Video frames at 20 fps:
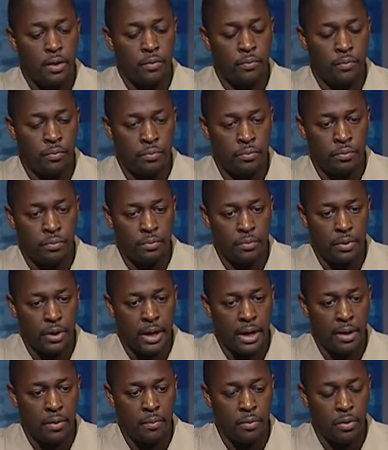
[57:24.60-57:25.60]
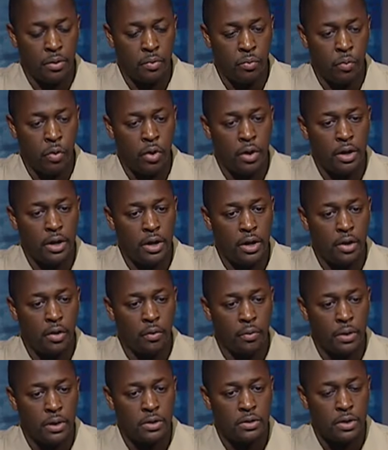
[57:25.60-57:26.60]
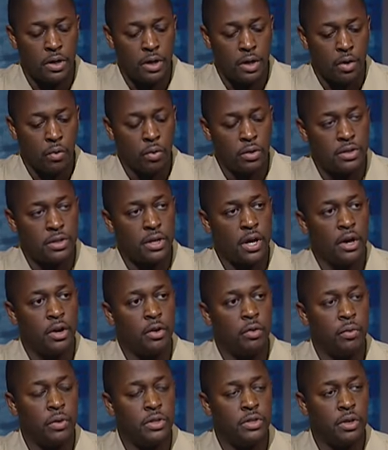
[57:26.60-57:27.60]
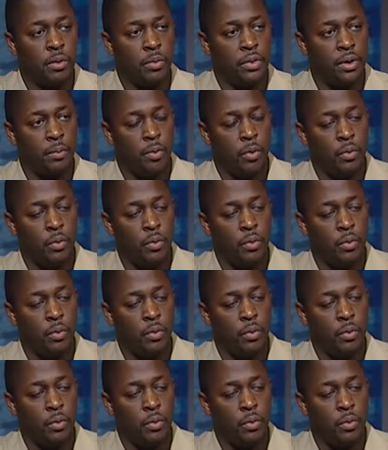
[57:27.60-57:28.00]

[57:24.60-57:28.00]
the word here is we're starting with something,